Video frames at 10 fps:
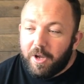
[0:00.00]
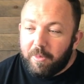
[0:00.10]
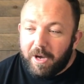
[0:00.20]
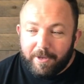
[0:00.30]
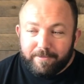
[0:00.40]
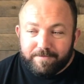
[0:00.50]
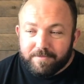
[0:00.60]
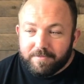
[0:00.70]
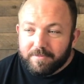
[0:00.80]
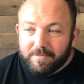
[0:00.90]
But
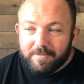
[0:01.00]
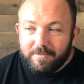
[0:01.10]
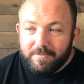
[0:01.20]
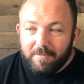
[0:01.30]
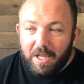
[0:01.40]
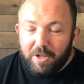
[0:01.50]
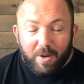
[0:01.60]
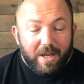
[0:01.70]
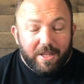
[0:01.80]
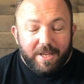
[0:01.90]

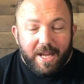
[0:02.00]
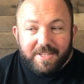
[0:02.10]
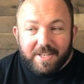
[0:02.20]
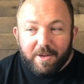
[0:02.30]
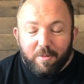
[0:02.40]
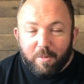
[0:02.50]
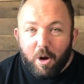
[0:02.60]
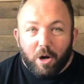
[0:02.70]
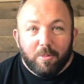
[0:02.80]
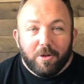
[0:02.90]
New England has a
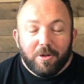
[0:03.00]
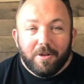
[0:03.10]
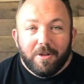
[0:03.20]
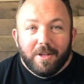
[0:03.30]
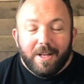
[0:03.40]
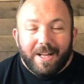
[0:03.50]
remarkable,